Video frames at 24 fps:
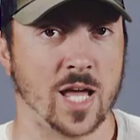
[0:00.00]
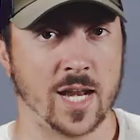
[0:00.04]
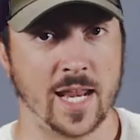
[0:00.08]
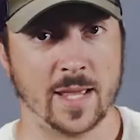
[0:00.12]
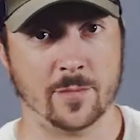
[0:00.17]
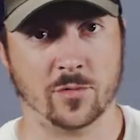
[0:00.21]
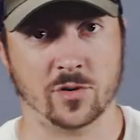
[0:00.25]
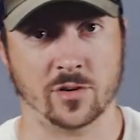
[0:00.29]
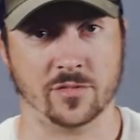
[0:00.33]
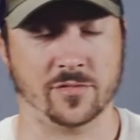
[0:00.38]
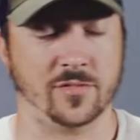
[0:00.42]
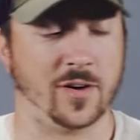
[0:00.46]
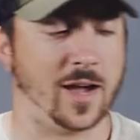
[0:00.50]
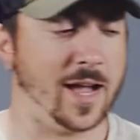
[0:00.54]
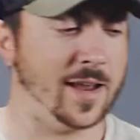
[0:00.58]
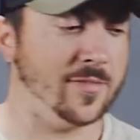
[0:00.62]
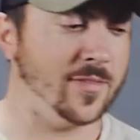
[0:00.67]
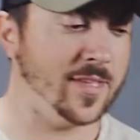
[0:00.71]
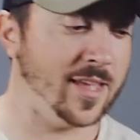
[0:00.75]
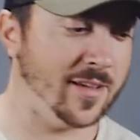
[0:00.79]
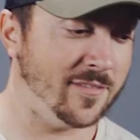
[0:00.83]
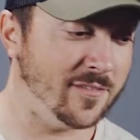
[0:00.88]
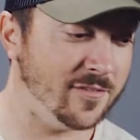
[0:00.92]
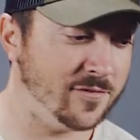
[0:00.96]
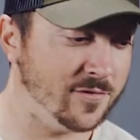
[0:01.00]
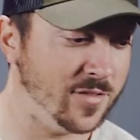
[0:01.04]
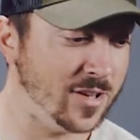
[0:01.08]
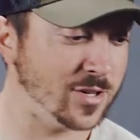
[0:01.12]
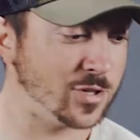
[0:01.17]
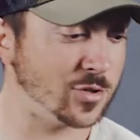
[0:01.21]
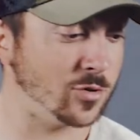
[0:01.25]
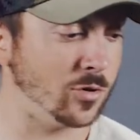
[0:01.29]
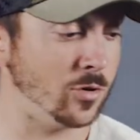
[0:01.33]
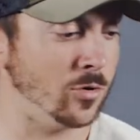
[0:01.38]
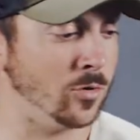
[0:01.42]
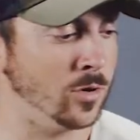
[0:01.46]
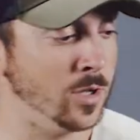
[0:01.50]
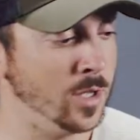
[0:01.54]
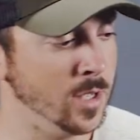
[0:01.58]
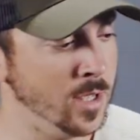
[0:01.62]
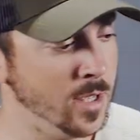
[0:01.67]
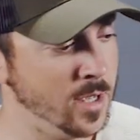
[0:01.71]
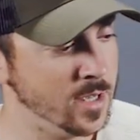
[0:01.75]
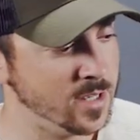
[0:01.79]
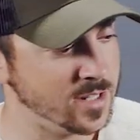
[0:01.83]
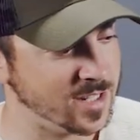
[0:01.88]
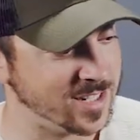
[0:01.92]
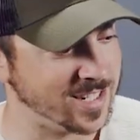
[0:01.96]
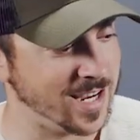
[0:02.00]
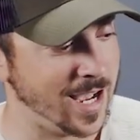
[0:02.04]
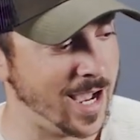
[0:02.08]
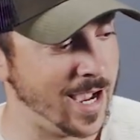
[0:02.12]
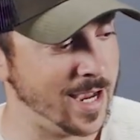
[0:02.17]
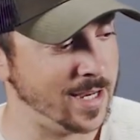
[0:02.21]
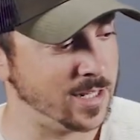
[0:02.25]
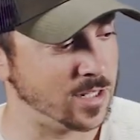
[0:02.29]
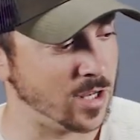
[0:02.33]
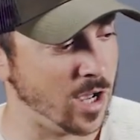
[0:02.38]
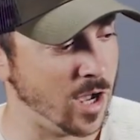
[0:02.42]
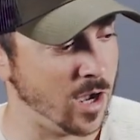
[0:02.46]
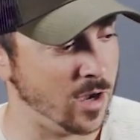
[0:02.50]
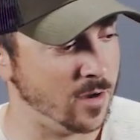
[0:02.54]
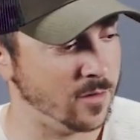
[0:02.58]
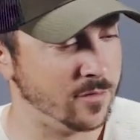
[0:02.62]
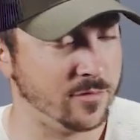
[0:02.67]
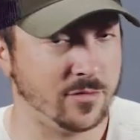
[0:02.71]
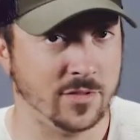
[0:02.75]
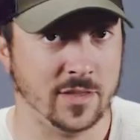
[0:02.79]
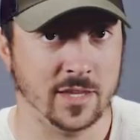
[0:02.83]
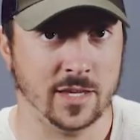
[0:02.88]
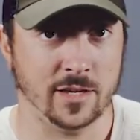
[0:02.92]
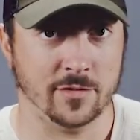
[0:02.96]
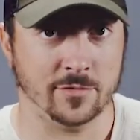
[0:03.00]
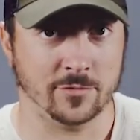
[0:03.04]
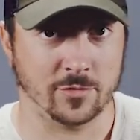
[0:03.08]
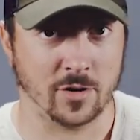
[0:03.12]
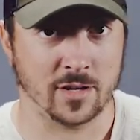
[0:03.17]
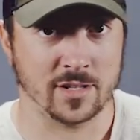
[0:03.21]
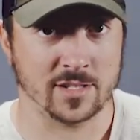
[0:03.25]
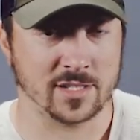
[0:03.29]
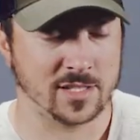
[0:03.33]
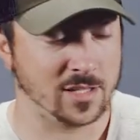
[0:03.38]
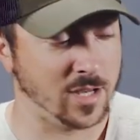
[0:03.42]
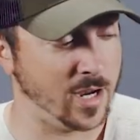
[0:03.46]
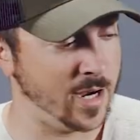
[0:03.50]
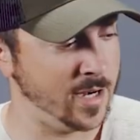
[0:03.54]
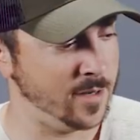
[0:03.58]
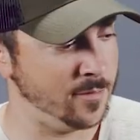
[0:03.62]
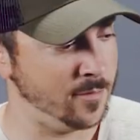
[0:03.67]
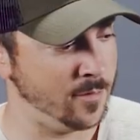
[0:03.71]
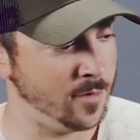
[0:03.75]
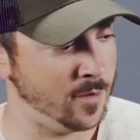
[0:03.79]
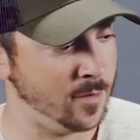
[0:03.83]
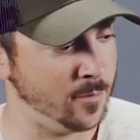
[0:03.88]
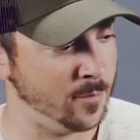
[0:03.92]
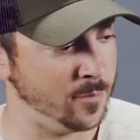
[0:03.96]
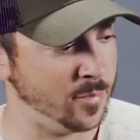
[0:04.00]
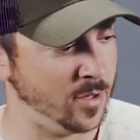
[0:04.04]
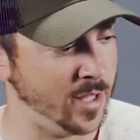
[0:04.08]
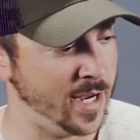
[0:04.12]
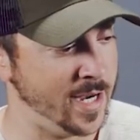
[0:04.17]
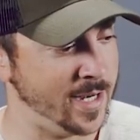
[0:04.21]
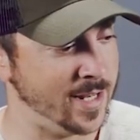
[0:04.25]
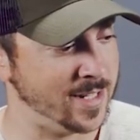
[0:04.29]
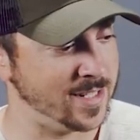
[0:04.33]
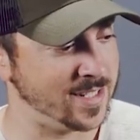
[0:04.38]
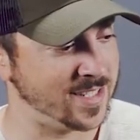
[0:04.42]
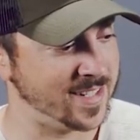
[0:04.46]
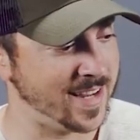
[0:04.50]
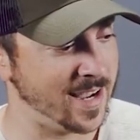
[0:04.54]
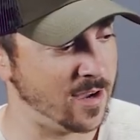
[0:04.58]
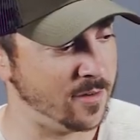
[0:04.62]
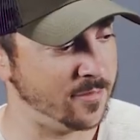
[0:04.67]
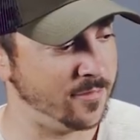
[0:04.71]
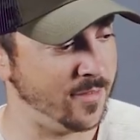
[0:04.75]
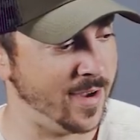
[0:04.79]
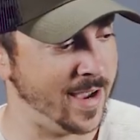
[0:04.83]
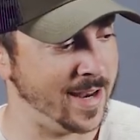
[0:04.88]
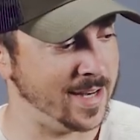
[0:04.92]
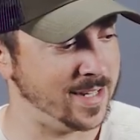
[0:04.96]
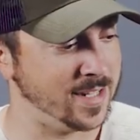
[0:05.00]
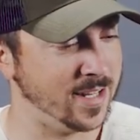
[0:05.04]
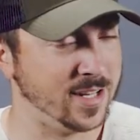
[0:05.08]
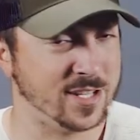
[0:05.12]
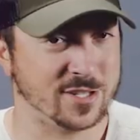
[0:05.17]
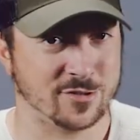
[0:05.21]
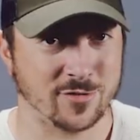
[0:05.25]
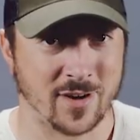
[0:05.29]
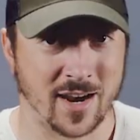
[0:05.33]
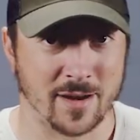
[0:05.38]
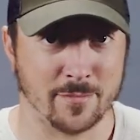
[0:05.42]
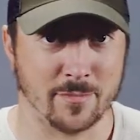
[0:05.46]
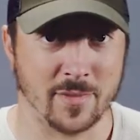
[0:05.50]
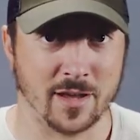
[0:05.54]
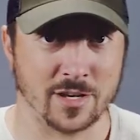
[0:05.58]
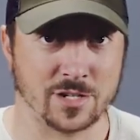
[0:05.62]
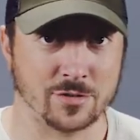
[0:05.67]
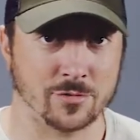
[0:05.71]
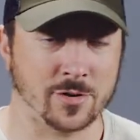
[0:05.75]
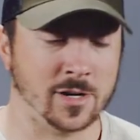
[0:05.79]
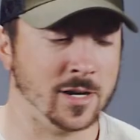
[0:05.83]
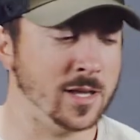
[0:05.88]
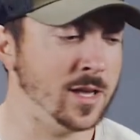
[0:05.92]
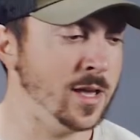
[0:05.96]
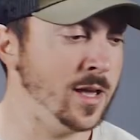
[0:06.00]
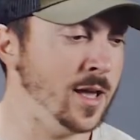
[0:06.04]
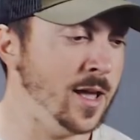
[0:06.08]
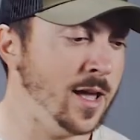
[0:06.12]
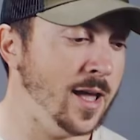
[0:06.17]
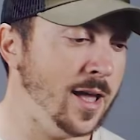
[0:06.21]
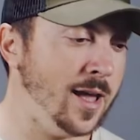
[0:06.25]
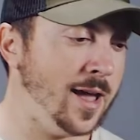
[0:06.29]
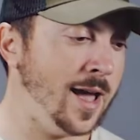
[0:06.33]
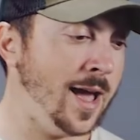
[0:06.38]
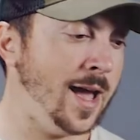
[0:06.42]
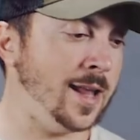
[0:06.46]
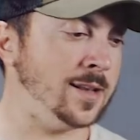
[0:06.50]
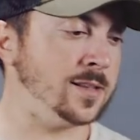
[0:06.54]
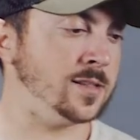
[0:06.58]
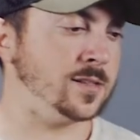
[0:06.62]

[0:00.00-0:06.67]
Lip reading: not able to find the official size of the front sight blade itself, I did try and measure it, at